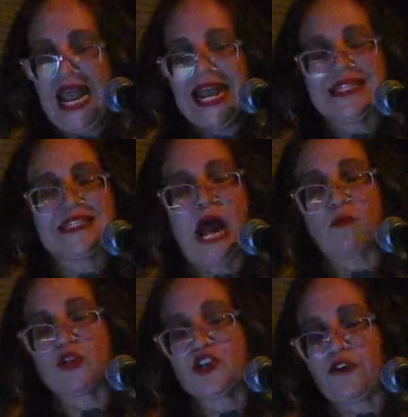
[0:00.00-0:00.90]
It's
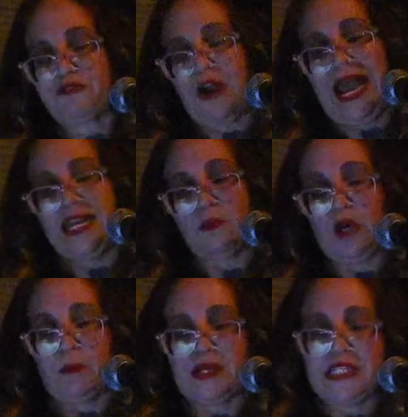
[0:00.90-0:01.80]
not reserved for anyone
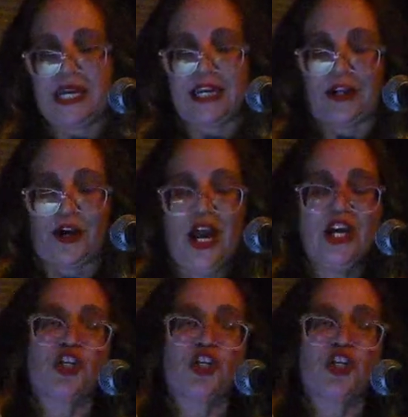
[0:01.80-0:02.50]
in particular,